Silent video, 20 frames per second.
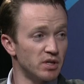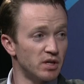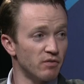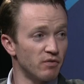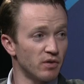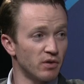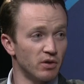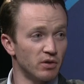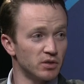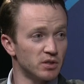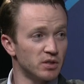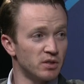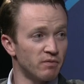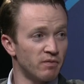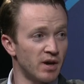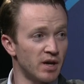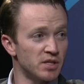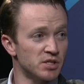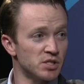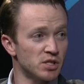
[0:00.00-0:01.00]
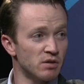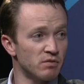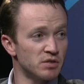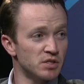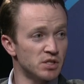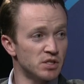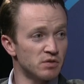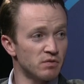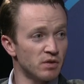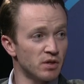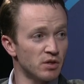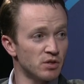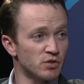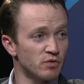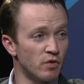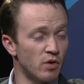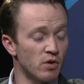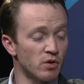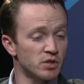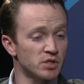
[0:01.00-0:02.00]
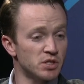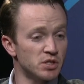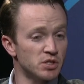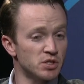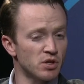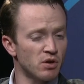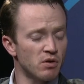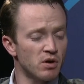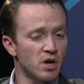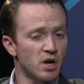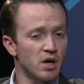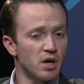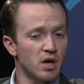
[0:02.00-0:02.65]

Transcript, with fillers: difficult to find services for those folks. And so